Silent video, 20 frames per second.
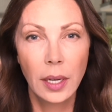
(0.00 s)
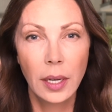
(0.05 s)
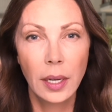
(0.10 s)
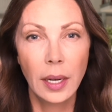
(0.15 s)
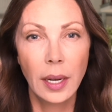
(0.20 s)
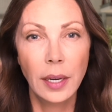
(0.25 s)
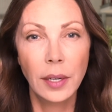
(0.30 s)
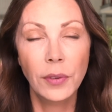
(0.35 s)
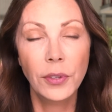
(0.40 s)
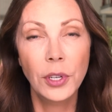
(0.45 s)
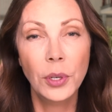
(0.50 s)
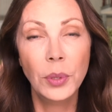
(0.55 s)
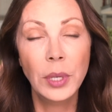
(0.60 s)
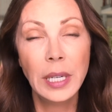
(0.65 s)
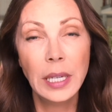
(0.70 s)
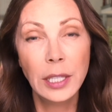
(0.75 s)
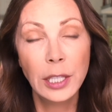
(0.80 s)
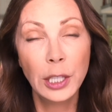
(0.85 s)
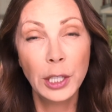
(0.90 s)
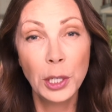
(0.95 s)
And if you
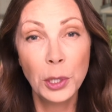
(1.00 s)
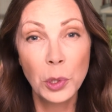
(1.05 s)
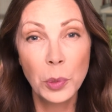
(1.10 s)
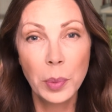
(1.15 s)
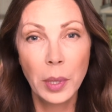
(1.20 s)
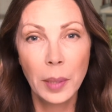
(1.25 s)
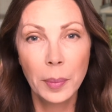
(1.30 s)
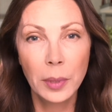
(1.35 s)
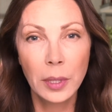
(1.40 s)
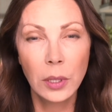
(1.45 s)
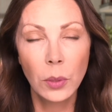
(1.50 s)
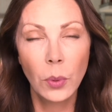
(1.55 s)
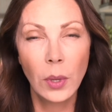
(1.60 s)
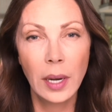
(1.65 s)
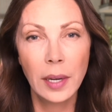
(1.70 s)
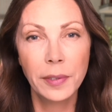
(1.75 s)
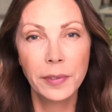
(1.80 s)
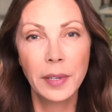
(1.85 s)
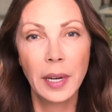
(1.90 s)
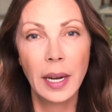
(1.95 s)
need to use public
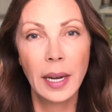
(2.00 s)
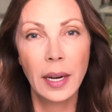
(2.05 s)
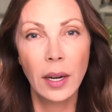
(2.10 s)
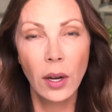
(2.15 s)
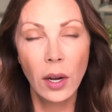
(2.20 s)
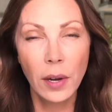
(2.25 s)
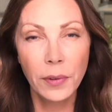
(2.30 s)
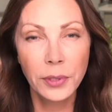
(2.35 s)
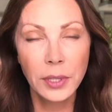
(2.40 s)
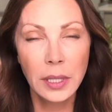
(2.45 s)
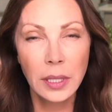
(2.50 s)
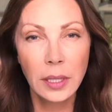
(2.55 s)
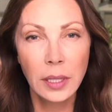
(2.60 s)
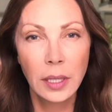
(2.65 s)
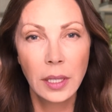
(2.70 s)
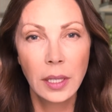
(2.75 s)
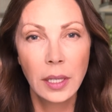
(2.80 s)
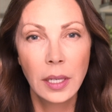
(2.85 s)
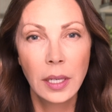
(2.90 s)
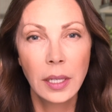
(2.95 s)
Wi-Fi often,
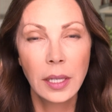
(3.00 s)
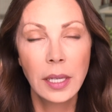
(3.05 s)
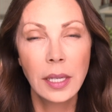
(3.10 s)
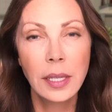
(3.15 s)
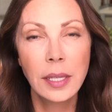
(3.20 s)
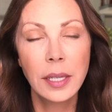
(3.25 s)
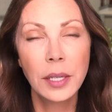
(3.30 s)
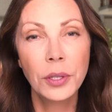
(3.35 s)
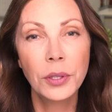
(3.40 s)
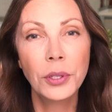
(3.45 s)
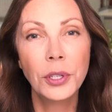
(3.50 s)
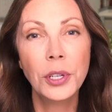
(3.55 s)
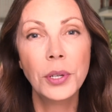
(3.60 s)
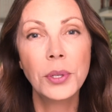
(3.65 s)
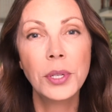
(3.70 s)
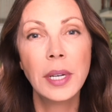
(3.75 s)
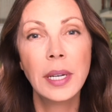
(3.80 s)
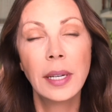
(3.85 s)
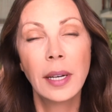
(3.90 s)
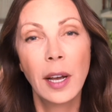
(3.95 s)
consider
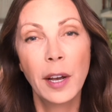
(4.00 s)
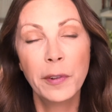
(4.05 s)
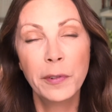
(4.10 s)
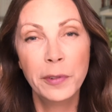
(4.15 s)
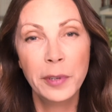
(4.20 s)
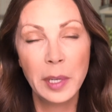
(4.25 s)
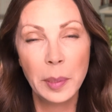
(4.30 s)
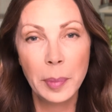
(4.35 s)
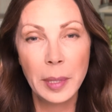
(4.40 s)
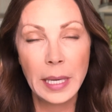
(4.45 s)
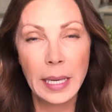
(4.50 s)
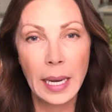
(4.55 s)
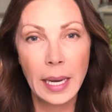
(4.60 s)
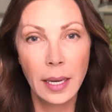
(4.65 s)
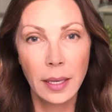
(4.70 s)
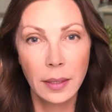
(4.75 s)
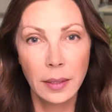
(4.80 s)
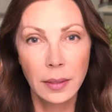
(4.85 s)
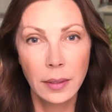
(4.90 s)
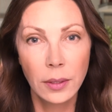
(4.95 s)
using a
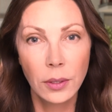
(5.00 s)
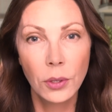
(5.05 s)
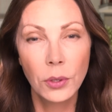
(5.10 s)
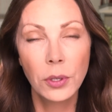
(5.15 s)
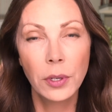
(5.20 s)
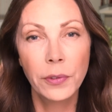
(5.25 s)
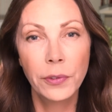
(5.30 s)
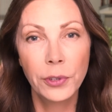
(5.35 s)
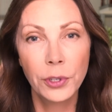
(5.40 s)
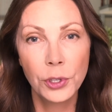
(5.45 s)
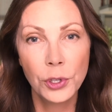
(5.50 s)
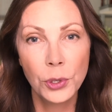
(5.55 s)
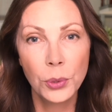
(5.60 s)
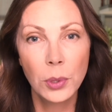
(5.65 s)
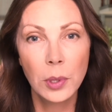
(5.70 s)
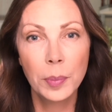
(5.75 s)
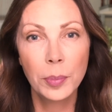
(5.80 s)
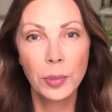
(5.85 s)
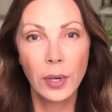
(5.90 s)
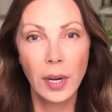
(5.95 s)
VPN or a
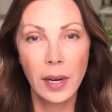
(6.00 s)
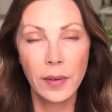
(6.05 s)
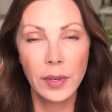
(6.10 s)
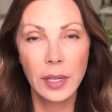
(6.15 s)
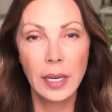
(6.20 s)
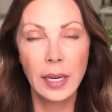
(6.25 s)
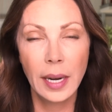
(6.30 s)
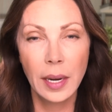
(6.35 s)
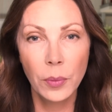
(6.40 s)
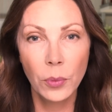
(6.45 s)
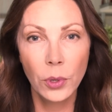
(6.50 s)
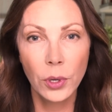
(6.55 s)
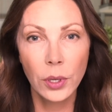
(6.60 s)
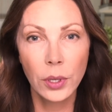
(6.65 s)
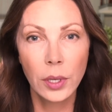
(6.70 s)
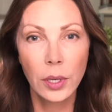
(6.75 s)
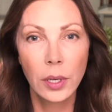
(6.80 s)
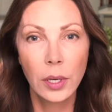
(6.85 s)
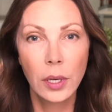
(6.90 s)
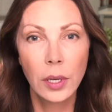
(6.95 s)
virtual private
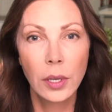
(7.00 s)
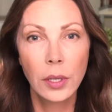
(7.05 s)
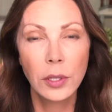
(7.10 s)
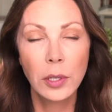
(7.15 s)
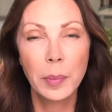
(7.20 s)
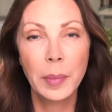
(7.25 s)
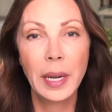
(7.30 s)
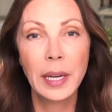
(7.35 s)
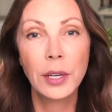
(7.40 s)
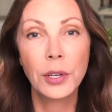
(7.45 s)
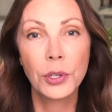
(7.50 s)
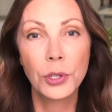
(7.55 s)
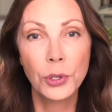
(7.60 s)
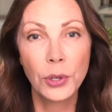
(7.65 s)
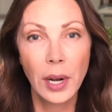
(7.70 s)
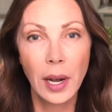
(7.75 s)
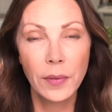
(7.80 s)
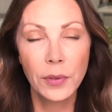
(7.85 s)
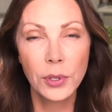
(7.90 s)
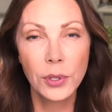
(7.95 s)
network to make your
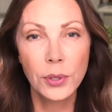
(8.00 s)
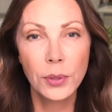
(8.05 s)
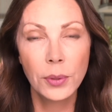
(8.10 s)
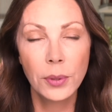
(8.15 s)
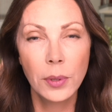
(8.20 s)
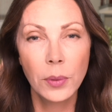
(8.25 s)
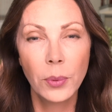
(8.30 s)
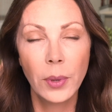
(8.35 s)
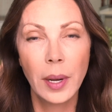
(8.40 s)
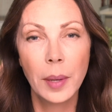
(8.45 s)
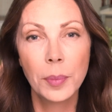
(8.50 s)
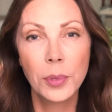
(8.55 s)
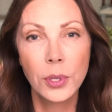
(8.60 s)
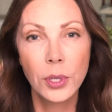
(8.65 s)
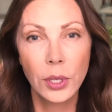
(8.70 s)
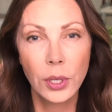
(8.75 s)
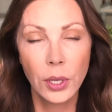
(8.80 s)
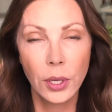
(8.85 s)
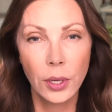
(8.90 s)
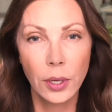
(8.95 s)
travels through the web
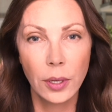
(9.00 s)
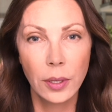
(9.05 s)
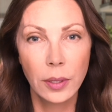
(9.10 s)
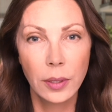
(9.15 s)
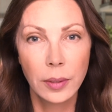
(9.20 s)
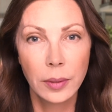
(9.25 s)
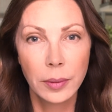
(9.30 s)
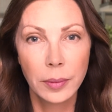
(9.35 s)
secure.